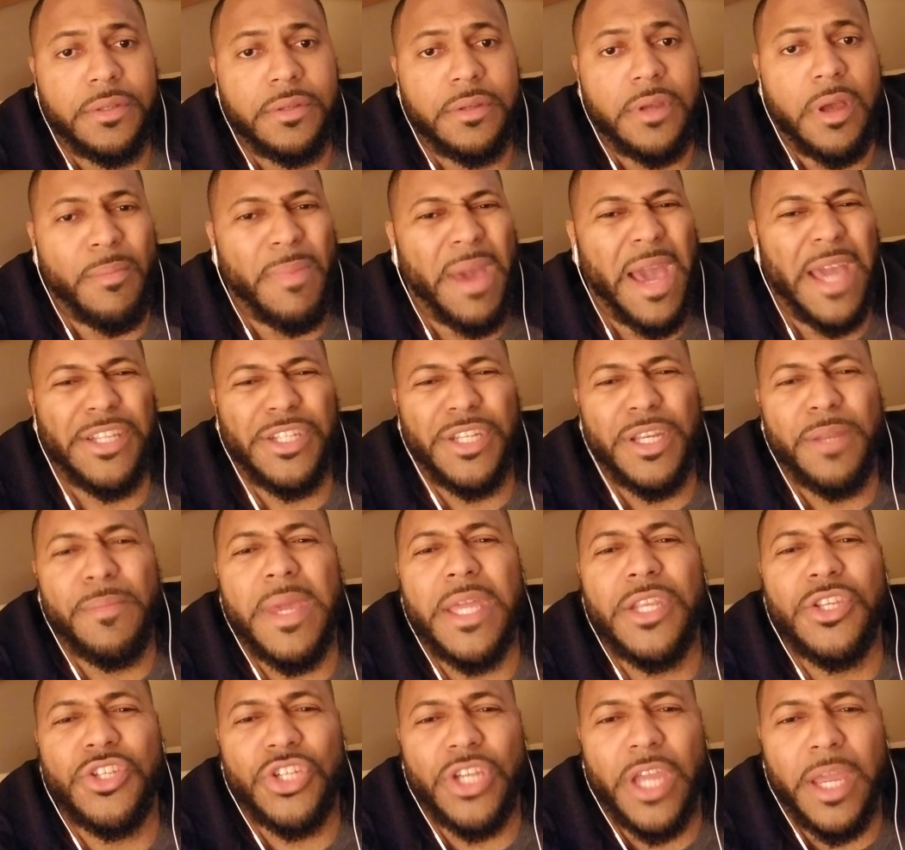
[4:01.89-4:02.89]
imagine him
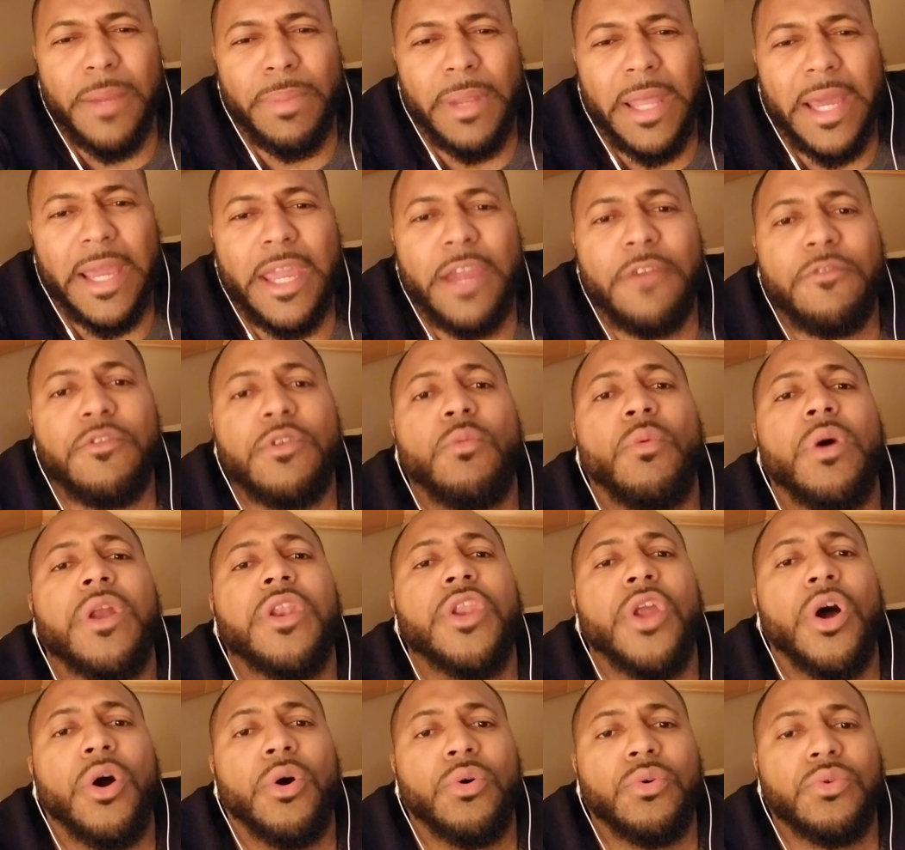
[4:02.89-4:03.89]
in shape like everyone
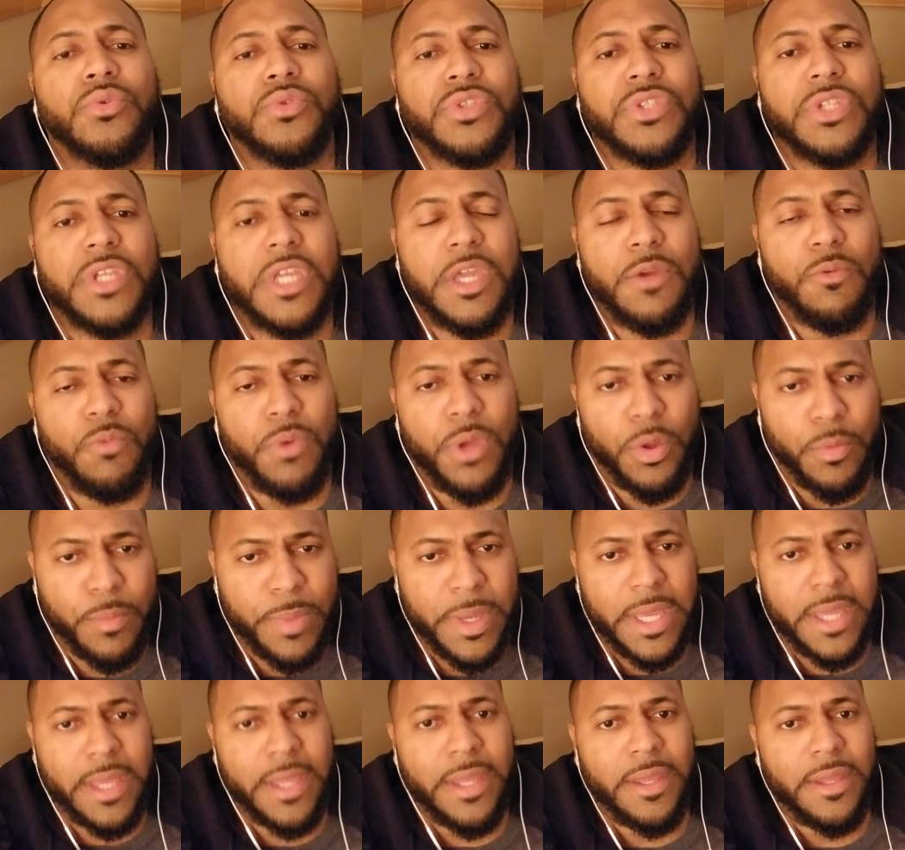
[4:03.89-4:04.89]
knows he will
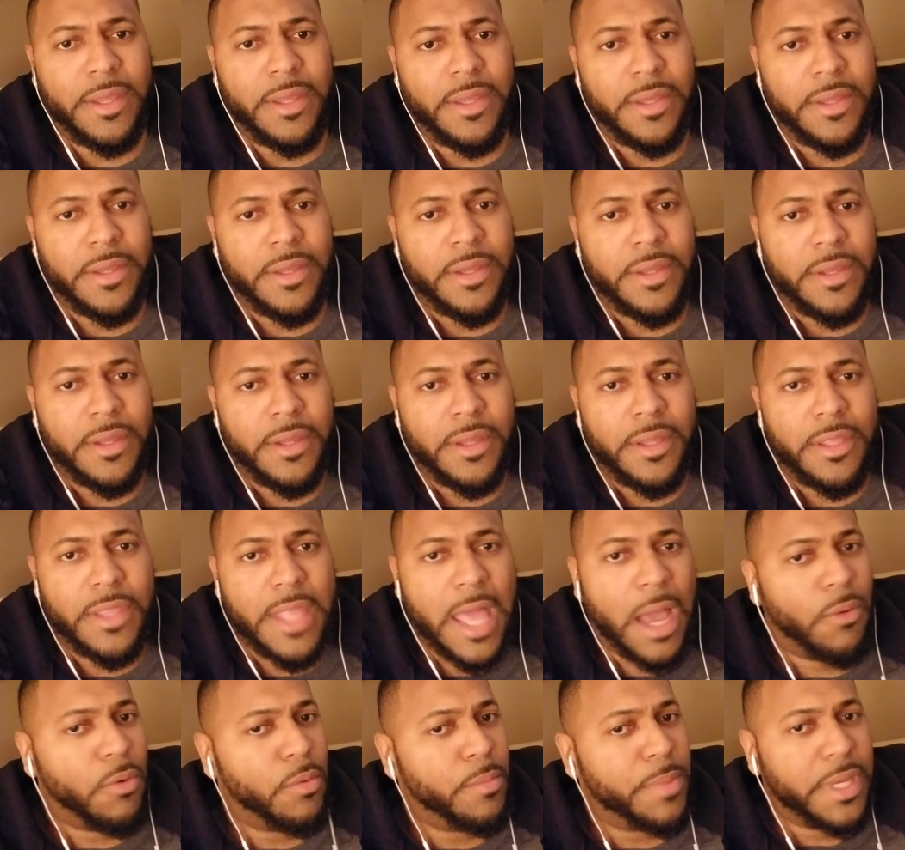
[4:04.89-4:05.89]
be
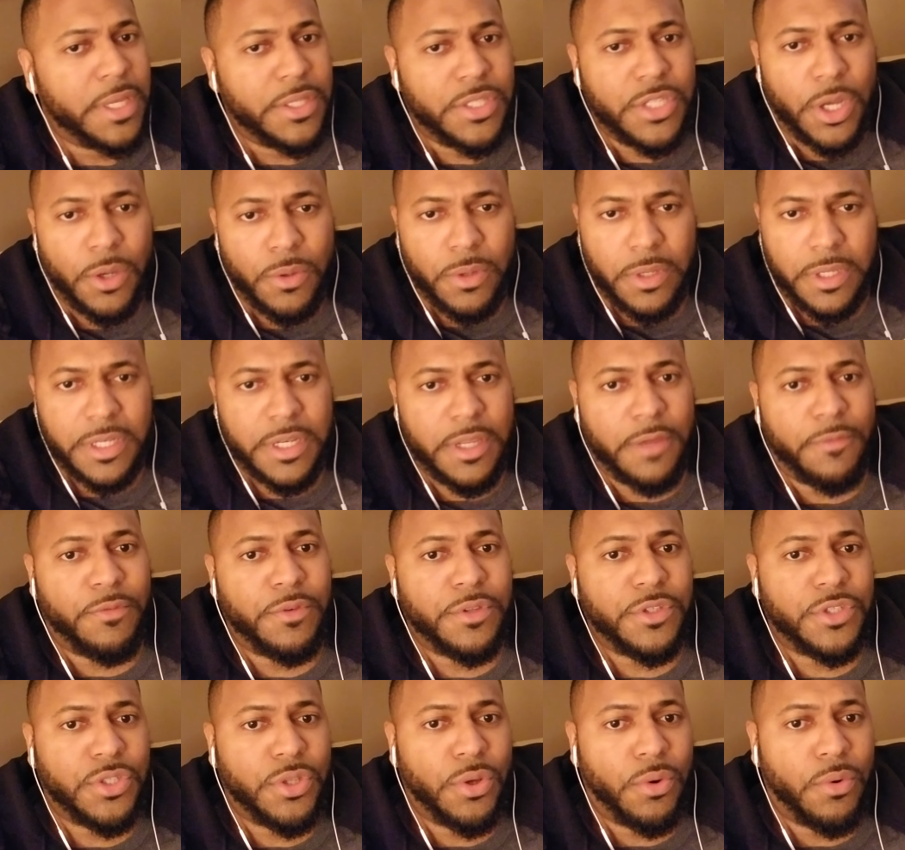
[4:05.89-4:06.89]
that will be a totally
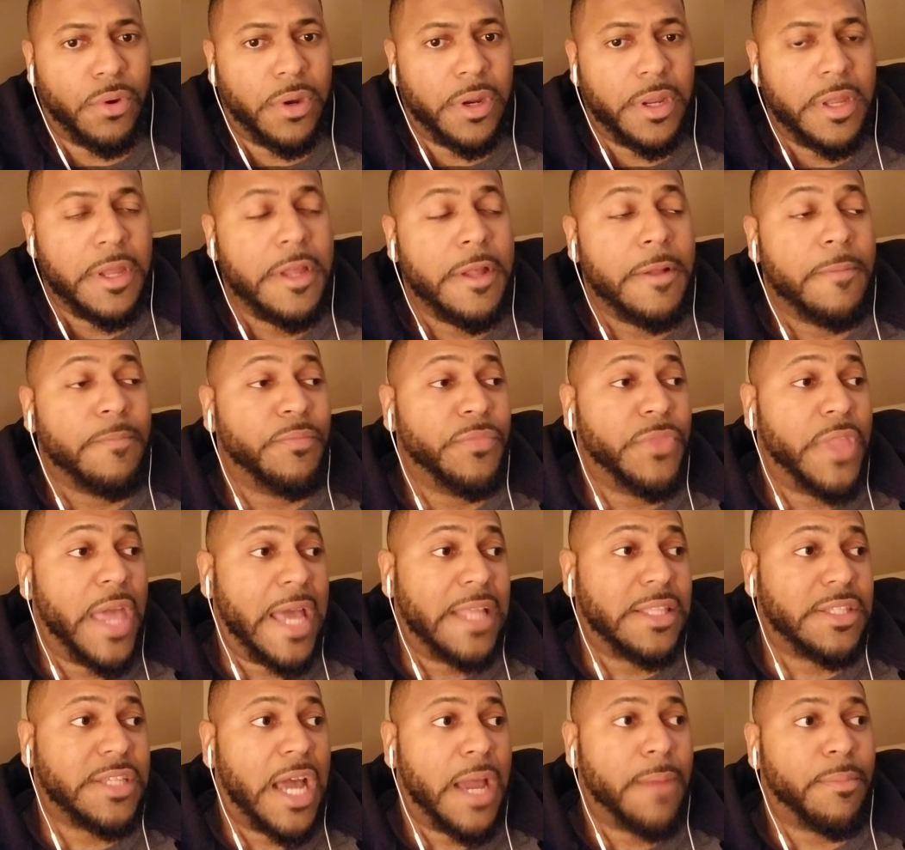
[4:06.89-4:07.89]
different story
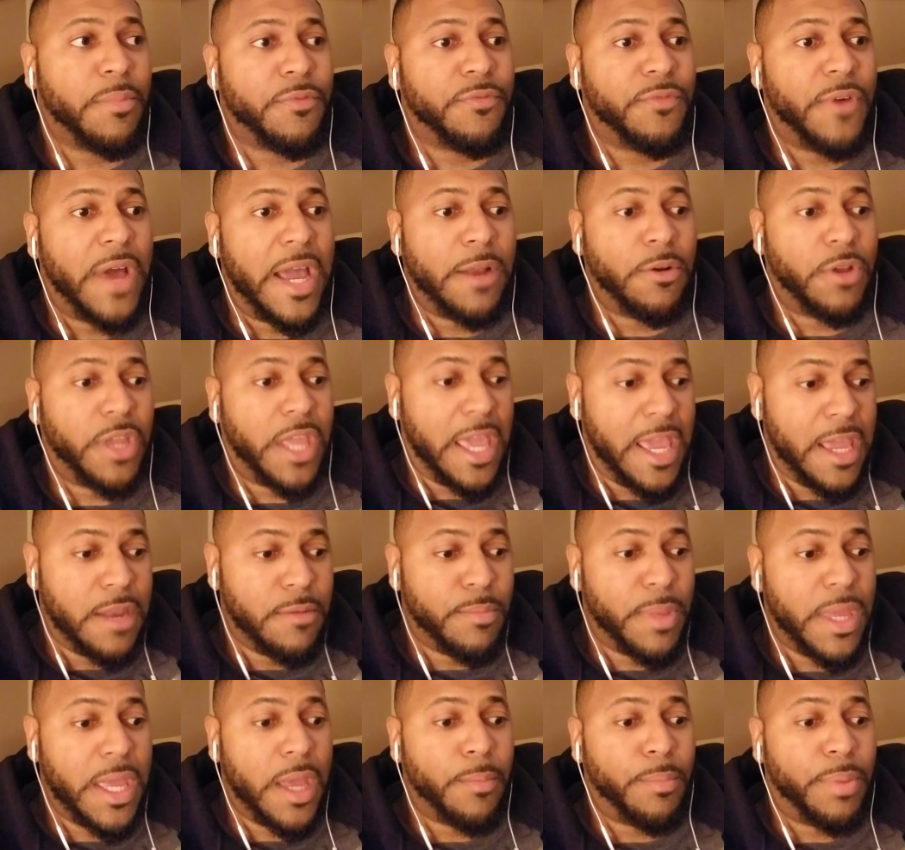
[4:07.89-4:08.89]
that type of fight can
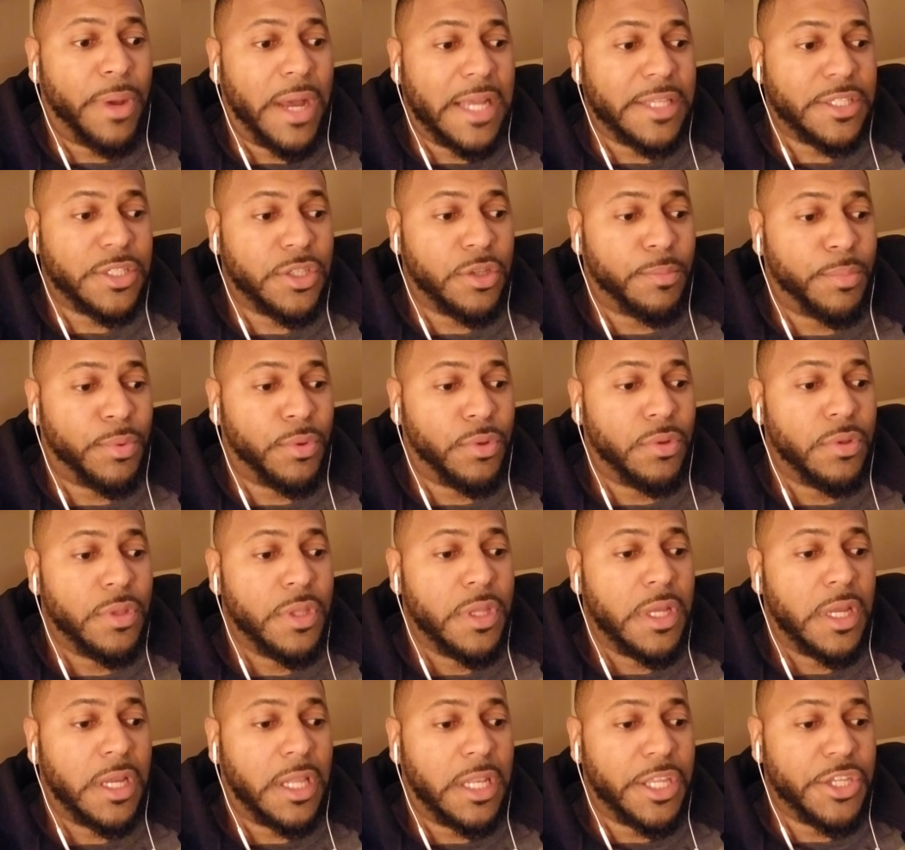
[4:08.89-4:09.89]
be a possible
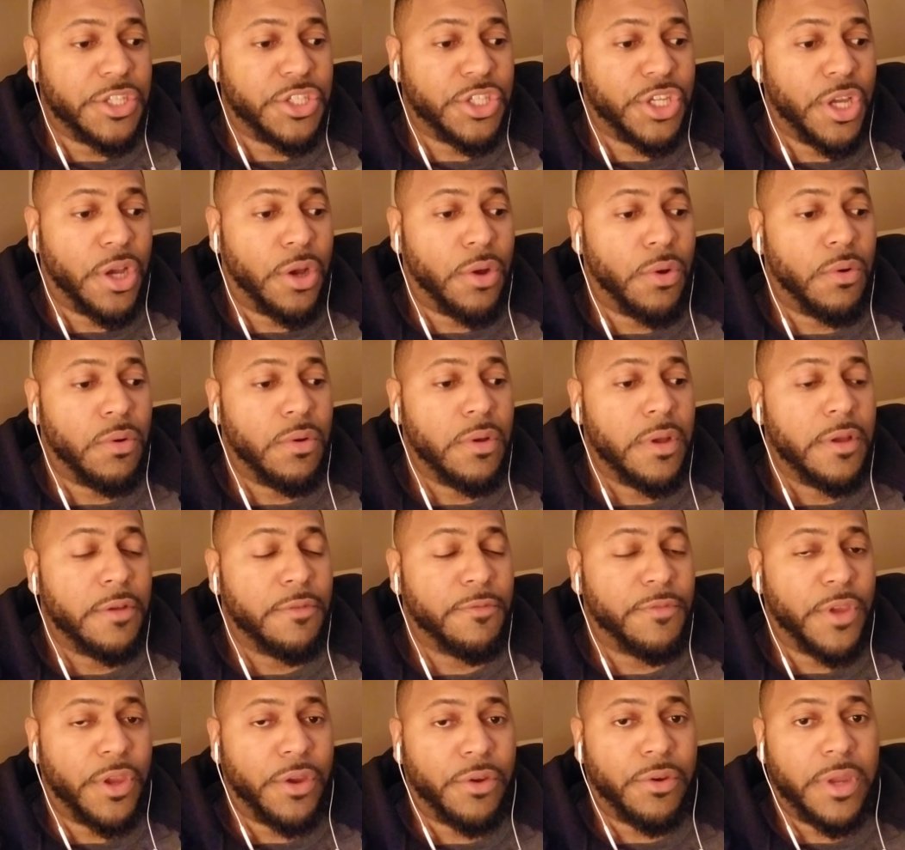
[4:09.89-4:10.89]
klitschko
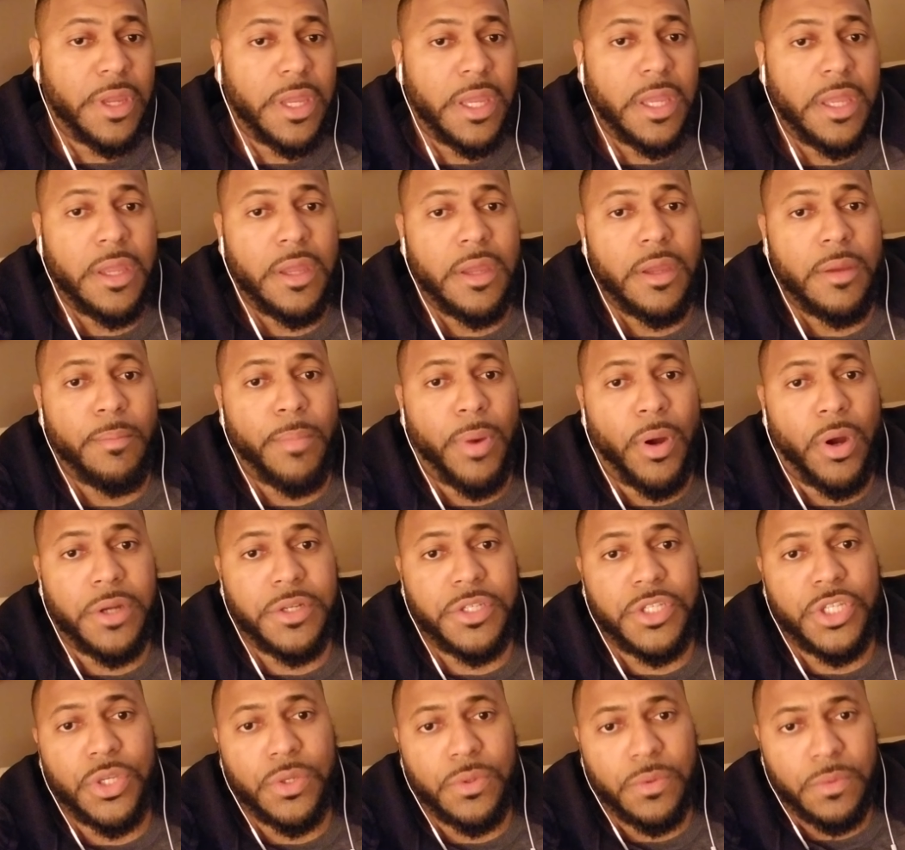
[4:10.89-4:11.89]
fury
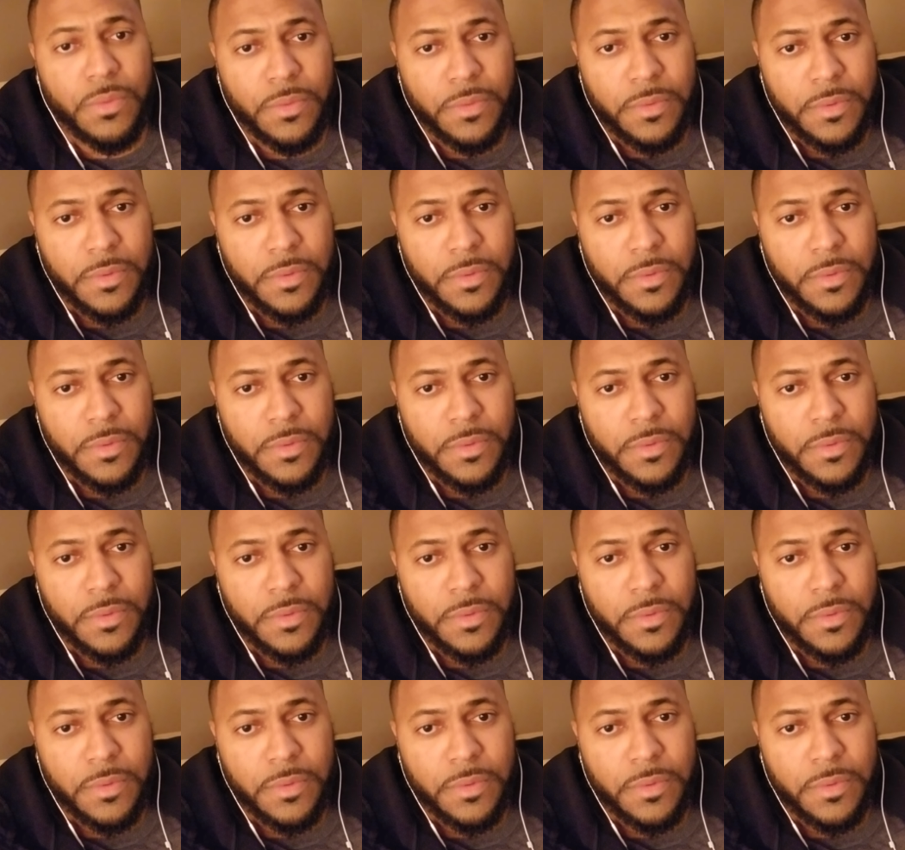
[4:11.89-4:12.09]
part two